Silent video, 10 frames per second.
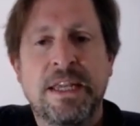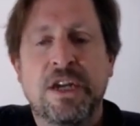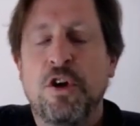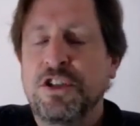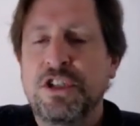And they're
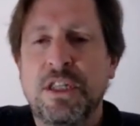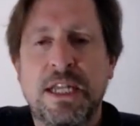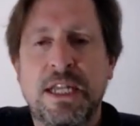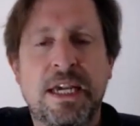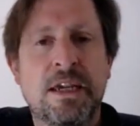
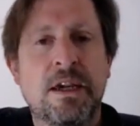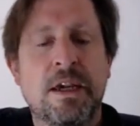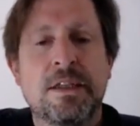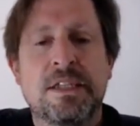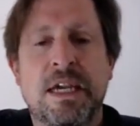constantly
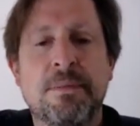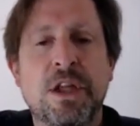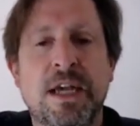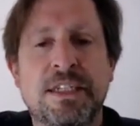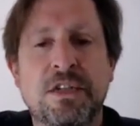
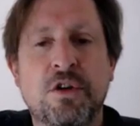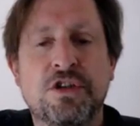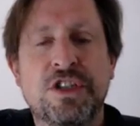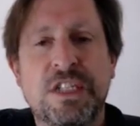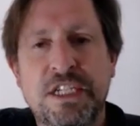demonizing not
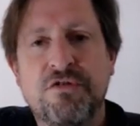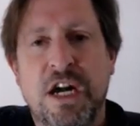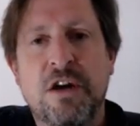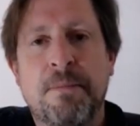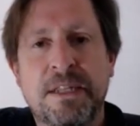just
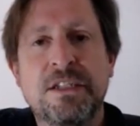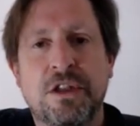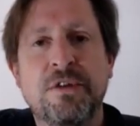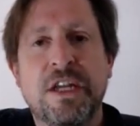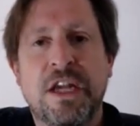Israel, but,
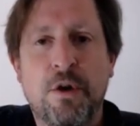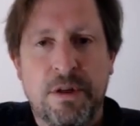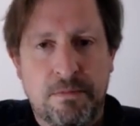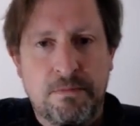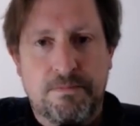you know, they're
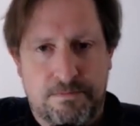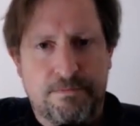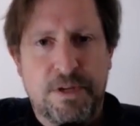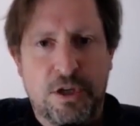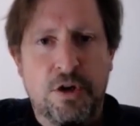going
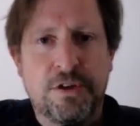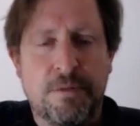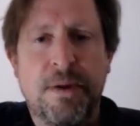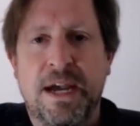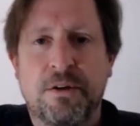beyond
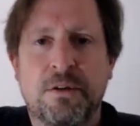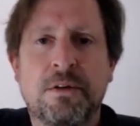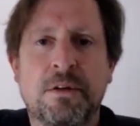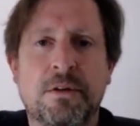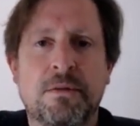the
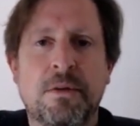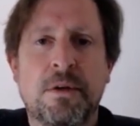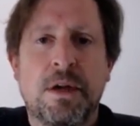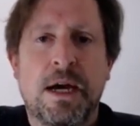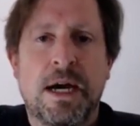pale.
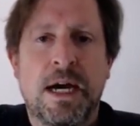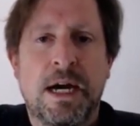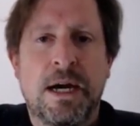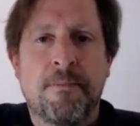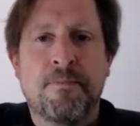
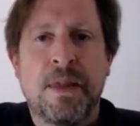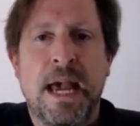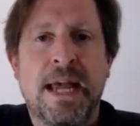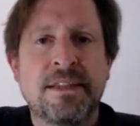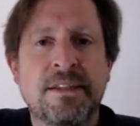
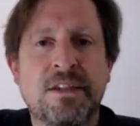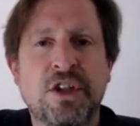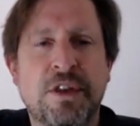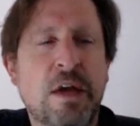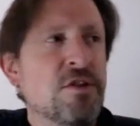And, you
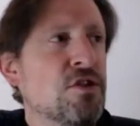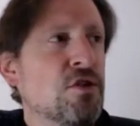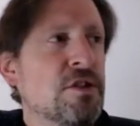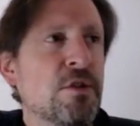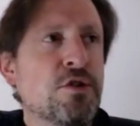know, they'll
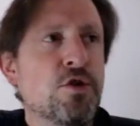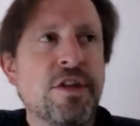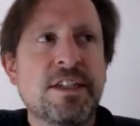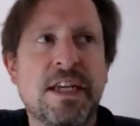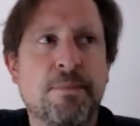do
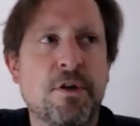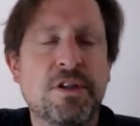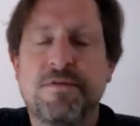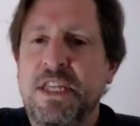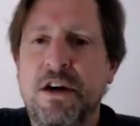things like
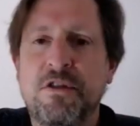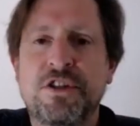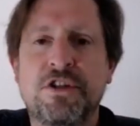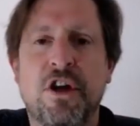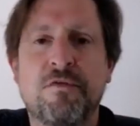post
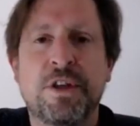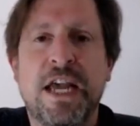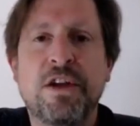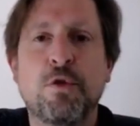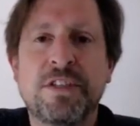videos of what
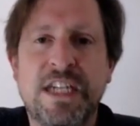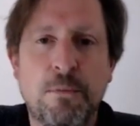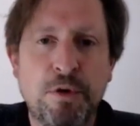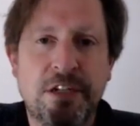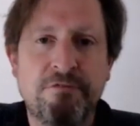they call
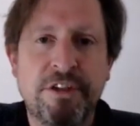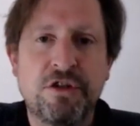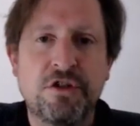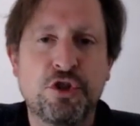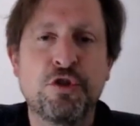Talmudic
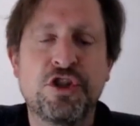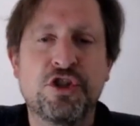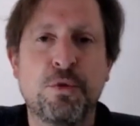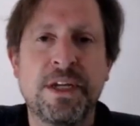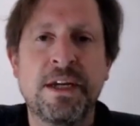Jews
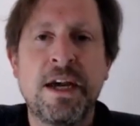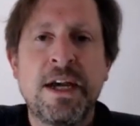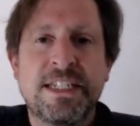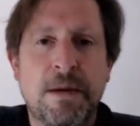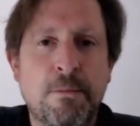doing
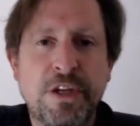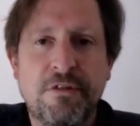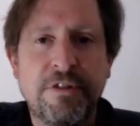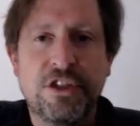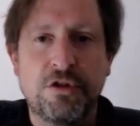Talmudic
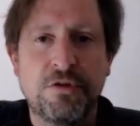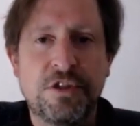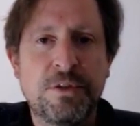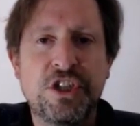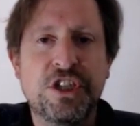
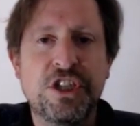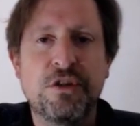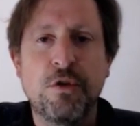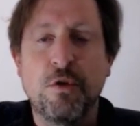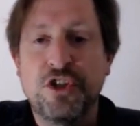rituals, which is
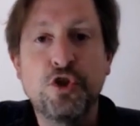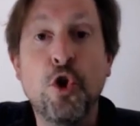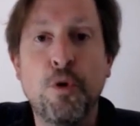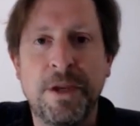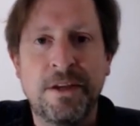just for
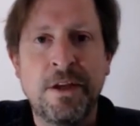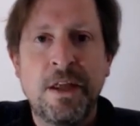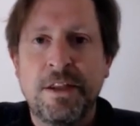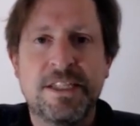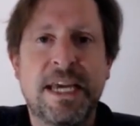storming
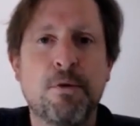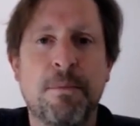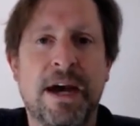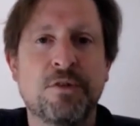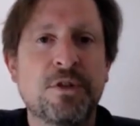the Temple
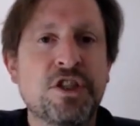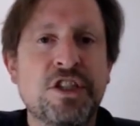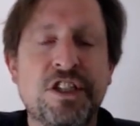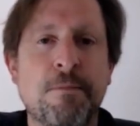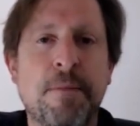Mount, which is
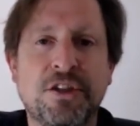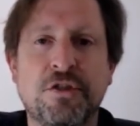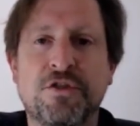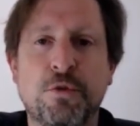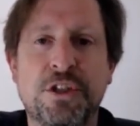just a bunch
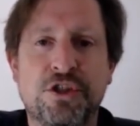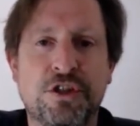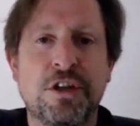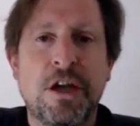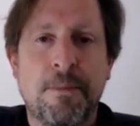of Jewish
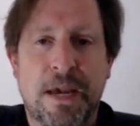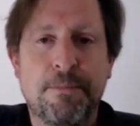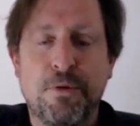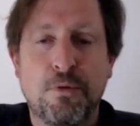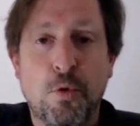
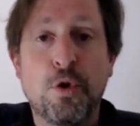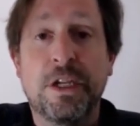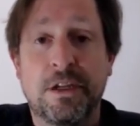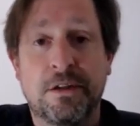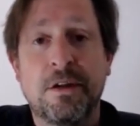people
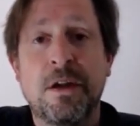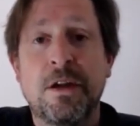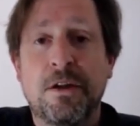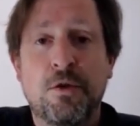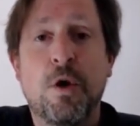walking
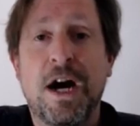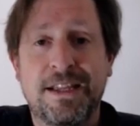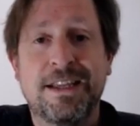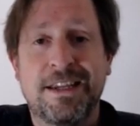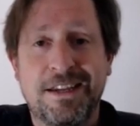
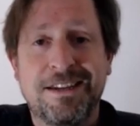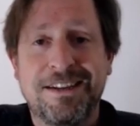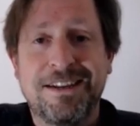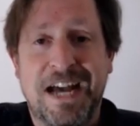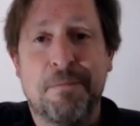quietly
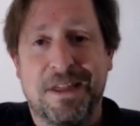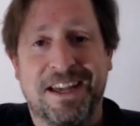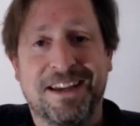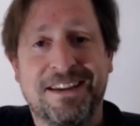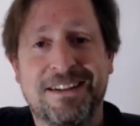up
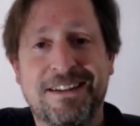there.